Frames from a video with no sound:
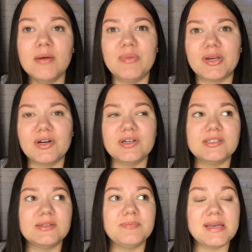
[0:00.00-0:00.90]

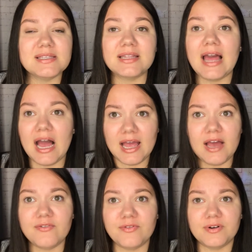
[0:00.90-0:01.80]
because basically I
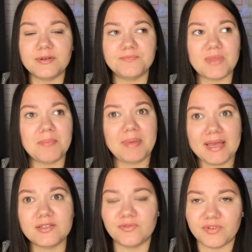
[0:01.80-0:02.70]
have a
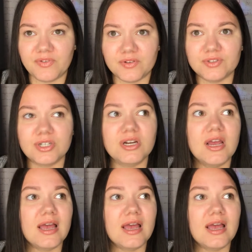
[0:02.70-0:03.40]
base of the filter,